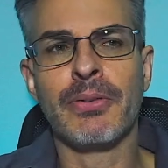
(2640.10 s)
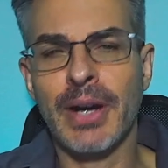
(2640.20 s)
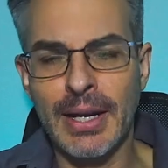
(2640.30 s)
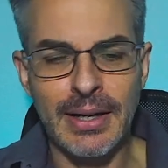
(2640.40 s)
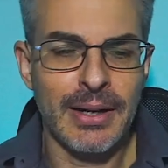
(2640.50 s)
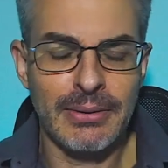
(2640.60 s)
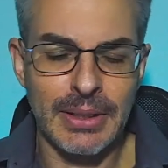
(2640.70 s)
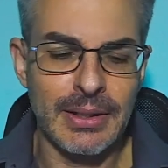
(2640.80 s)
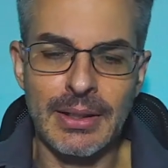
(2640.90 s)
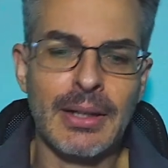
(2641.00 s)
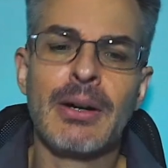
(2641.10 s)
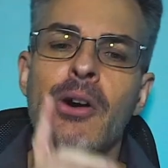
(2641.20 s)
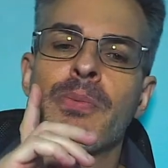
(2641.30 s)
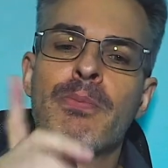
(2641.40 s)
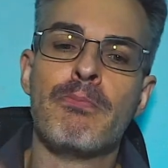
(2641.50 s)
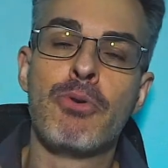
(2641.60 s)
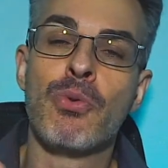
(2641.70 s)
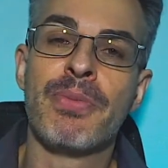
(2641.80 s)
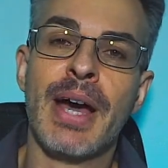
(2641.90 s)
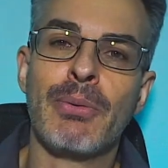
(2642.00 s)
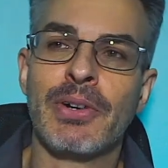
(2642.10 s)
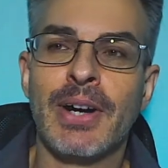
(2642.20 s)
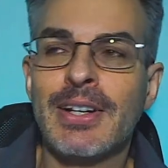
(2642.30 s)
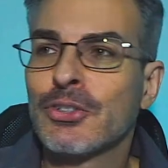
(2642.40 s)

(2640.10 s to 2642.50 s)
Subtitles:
right? And I was like, oh, boom, that one, right?